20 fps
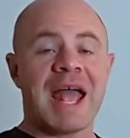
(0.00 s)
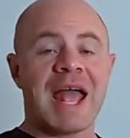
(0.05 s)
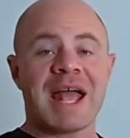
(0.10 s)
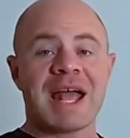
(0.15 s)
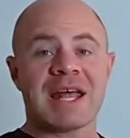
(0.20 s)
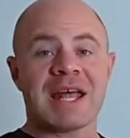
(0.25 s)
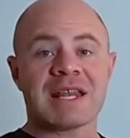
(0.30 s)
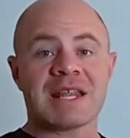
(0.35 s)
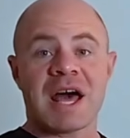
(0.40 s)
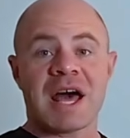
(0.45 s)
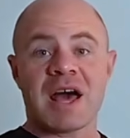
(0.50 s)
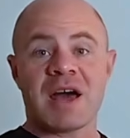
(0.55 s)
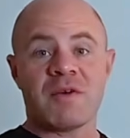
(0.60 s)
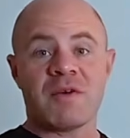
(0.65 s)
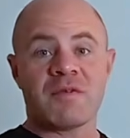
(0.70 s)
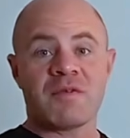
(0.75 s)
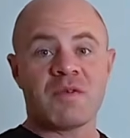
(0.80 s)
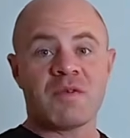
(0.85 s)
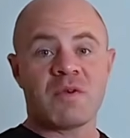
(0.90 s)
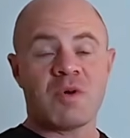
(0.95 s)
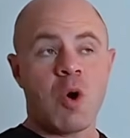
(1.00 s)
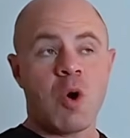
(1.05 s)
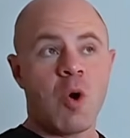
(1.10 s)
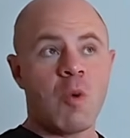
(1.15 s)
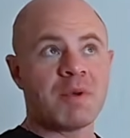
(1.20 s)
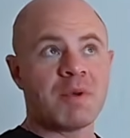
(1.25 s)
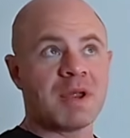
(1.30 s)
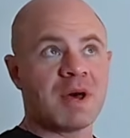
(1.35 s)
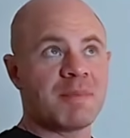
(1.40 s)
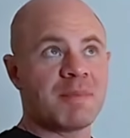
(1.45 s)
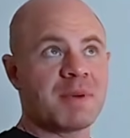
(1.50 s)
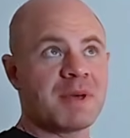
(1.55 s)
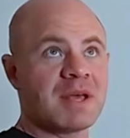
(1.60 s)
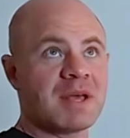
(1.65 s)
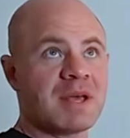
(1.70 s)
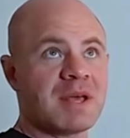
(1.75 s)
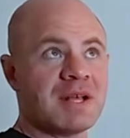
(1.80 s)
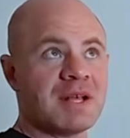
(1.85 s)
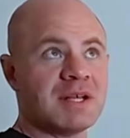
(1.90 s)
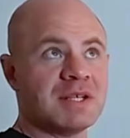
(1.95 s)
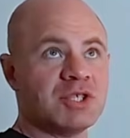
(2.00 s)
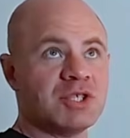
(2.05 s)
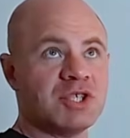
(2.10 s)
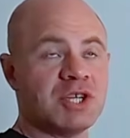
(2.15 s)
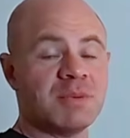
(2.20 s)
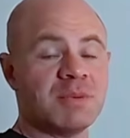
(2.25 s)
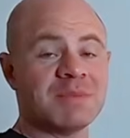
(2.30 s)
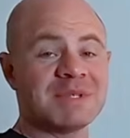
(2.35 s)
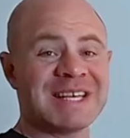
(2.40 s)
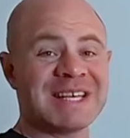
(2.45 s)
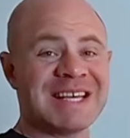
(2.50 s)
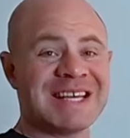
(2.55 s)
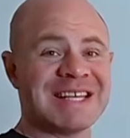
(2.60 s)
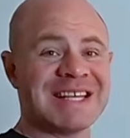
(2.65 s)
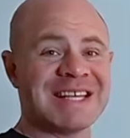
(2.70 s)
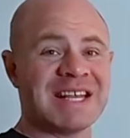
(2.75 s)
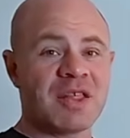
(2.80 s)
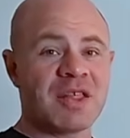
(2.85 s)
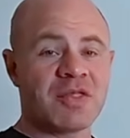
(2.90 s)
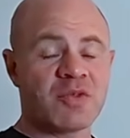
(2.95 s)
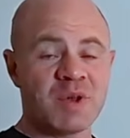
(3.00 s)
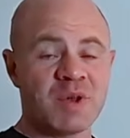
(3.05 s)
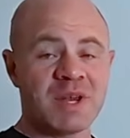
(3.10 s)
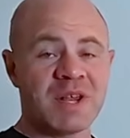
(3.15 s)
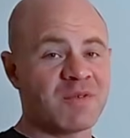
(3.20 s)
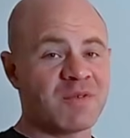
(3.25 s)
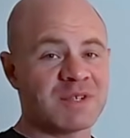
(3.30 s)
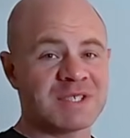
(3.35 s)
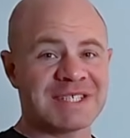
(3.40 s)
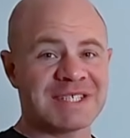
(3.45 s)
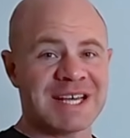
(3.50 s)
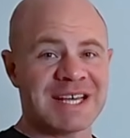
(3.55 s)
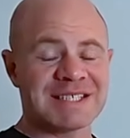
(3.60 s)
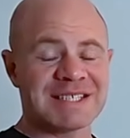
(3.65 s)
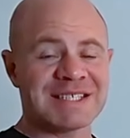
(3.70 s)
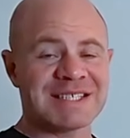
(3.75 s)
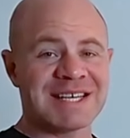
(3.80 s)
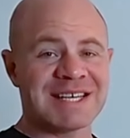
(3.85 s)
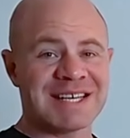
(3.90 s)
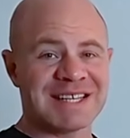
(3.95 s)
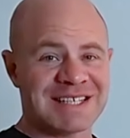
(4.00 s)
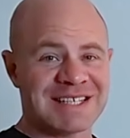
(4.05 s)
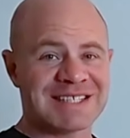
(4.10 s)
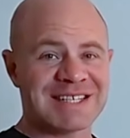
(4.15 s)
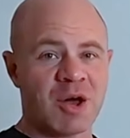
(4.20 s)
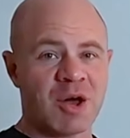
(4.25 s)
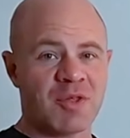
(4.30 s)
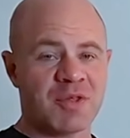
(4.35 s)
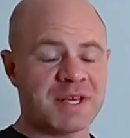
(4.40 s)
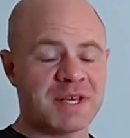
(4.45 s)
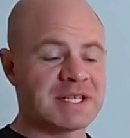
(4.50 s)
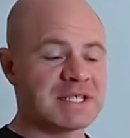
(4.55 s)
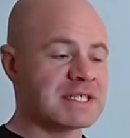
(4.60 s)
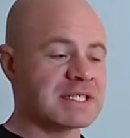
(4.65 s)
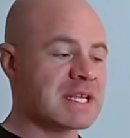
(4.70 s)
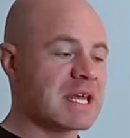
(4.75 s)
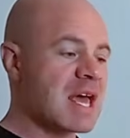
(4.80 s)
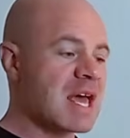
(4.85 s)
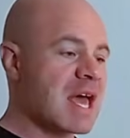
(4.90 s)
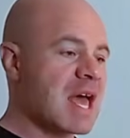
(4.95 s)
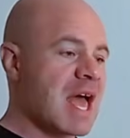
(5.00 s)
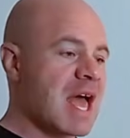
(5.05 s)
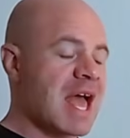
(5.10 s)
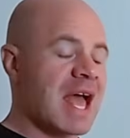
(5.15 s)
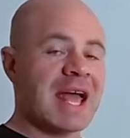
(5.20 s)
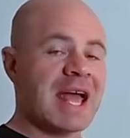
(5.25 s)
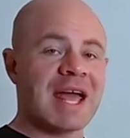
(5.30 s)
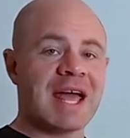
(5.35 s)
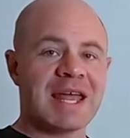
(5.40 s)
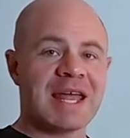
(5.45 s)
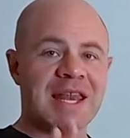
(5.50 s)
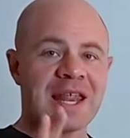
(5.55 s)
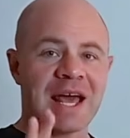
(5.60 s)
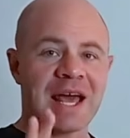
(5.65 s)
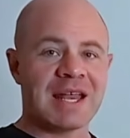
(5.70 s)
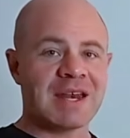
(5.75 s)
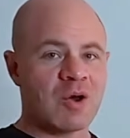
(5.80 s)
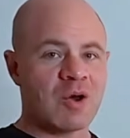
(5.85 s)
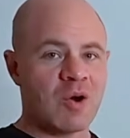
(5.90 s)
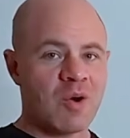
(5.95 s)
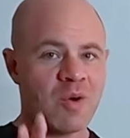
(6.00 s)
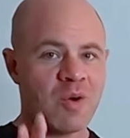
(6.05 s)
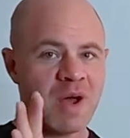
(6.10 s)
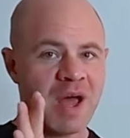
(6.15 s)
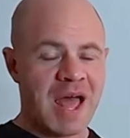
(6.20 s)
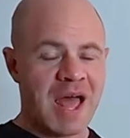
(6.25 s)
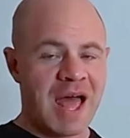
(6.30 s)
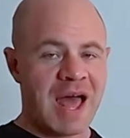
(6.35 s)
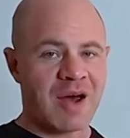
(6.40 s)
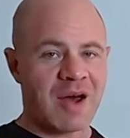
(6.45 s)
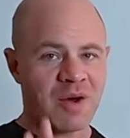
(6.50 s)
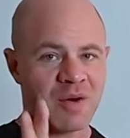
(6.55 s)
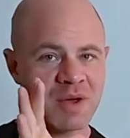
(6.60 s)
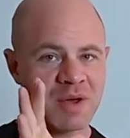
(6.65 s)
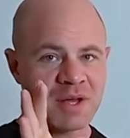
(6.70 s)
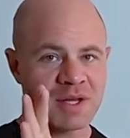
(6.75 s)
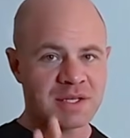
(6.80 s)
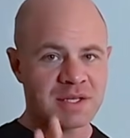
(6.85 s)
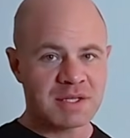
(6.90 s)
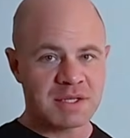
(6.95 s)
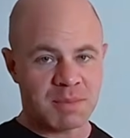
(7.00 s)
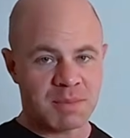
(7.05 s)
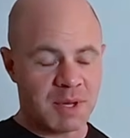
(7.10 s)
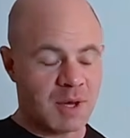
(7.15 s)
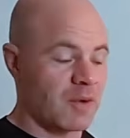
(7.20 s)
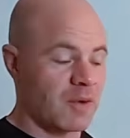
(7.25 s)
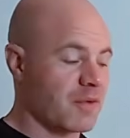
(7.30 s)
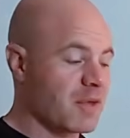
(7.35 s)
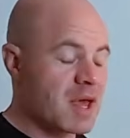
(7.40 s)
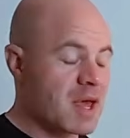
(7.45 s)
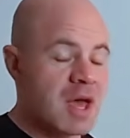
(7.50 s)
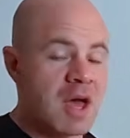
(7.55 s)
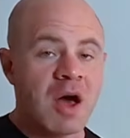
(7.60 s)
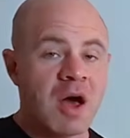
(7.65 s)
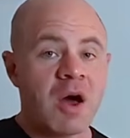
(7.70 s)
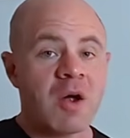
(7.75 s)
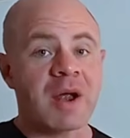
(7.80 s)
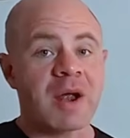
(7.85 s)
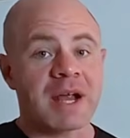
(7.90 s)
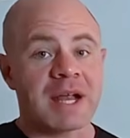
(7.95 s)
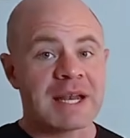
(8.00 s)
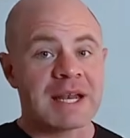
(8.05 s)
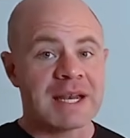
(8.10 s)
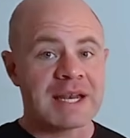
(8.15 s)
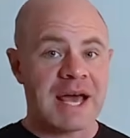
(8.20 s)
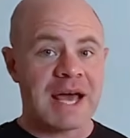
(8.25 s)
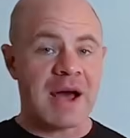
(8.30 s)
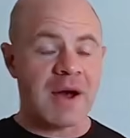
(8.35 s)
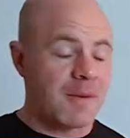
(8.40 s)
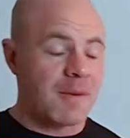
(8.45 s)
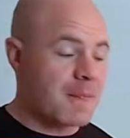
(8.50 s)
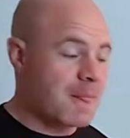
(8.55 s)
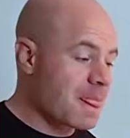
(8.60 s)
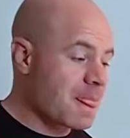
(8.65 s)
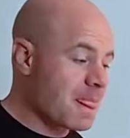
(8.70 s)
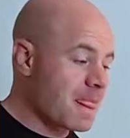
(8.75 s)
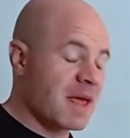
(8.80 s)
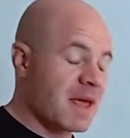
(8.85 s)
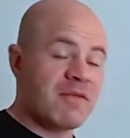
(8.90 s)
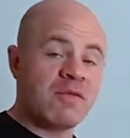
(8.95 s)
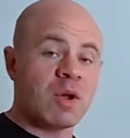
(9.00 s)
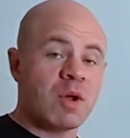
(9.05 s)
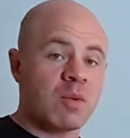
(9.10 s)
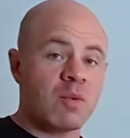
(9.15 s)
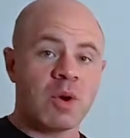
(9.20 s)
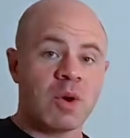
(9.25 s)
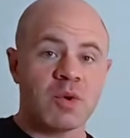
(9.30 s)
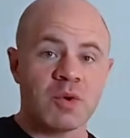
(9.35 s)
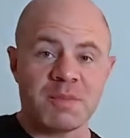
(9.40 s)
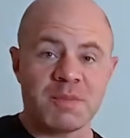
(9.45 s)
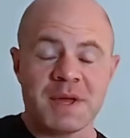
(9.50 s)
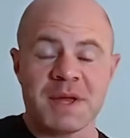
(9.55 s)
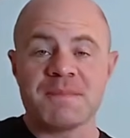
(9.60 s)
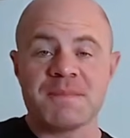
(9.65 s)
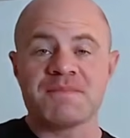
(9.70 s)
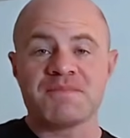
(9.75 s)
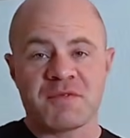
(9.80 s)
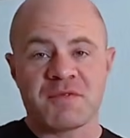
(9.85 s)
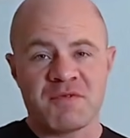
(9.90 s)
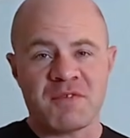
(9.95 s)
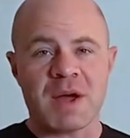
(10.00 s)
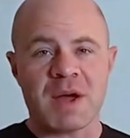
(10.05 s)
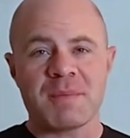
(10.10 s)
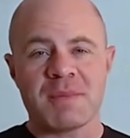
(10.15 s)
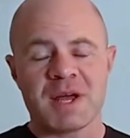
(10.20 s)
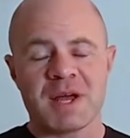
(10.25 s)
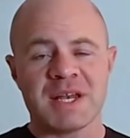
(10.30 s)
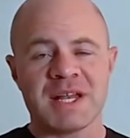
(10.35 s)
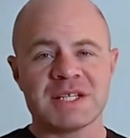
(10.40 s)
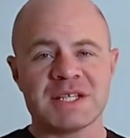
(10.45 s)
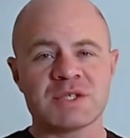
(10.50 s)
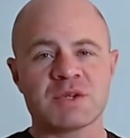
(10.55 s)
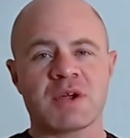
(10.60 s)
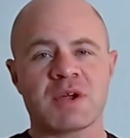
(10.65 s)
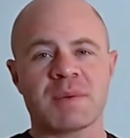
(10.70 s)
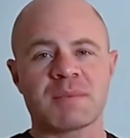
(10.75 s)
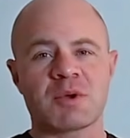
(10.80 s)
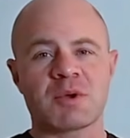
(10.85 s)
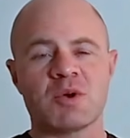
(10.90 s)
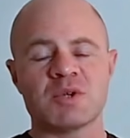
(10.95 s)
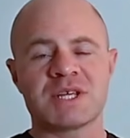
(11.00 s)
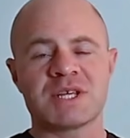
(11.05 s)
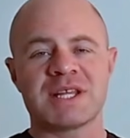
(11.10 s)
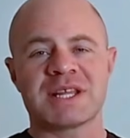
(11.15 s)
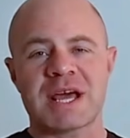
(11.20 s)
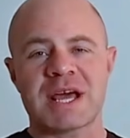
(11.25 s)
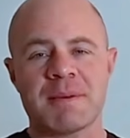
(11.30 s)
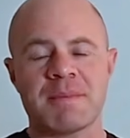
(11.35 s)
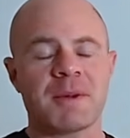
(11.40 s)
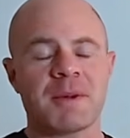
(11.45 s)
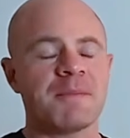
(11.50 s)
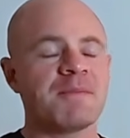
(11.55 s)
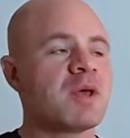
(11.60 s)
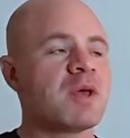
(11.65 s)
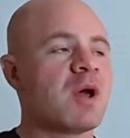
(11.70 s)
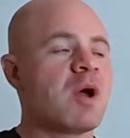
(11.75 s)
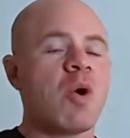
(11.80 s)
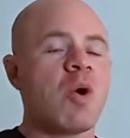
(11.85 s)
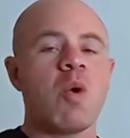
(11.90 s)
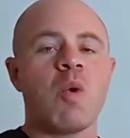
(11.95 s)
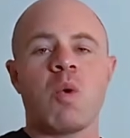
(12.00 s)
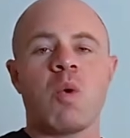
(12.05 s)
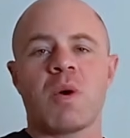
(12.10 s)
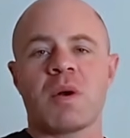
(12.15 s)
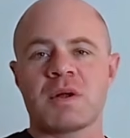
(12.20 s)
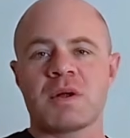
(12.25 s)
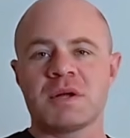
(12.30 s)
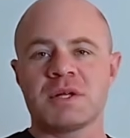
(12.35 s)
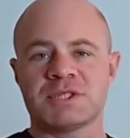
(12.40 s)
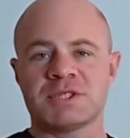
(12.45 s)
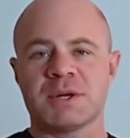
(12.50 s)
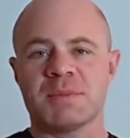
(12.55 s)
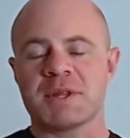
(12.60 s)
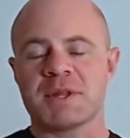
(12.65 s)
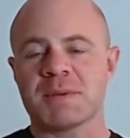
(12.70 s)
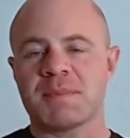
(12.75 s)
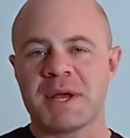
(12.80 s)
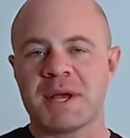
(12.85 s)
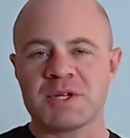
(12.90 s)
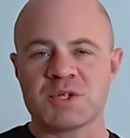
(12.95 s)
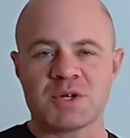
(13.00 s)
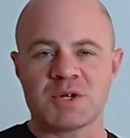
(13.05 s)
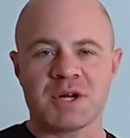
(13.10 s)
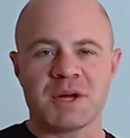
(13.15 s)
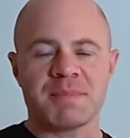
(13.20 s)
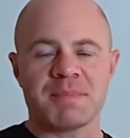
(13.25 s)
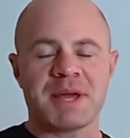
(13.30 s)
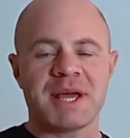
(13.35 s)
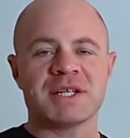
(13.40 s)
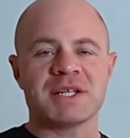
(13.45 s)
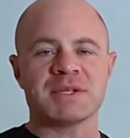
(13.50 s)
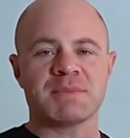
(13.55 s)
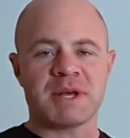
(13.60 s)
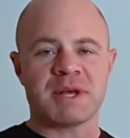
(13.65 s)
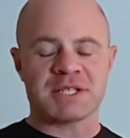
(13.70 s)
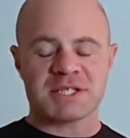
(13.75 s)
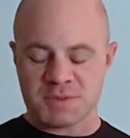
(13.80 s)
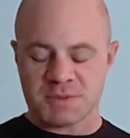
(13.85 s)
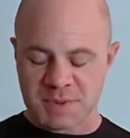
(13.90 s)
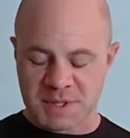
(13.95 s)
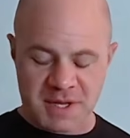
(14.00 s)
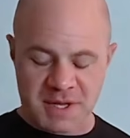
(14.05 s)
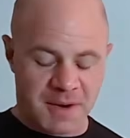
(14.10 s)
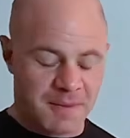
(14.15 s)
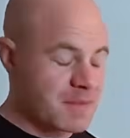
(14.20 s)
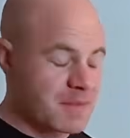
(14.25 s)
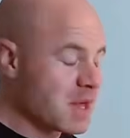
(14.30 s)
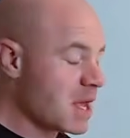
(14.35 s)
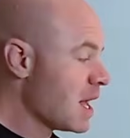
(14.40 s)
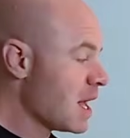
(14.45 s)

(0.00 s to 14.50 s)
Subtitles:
And I've opened up gyms in 3 different states in the Southeast, and I know how to build. All right, now, and if you want to work with me, find me on Instagram, Coach Keith Keppner, or jump on the Patreon page and message me there.